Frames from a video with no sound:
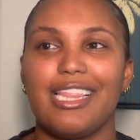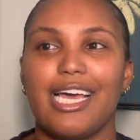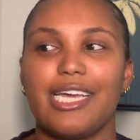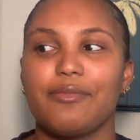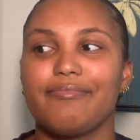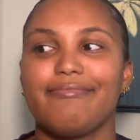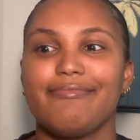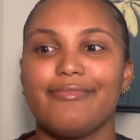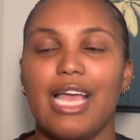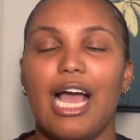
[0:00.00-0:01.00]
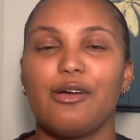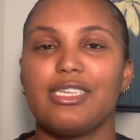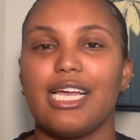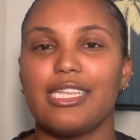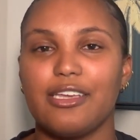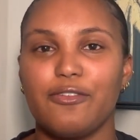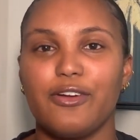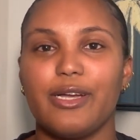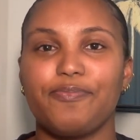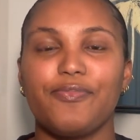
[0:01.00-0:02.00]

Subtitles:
Like, how is that different?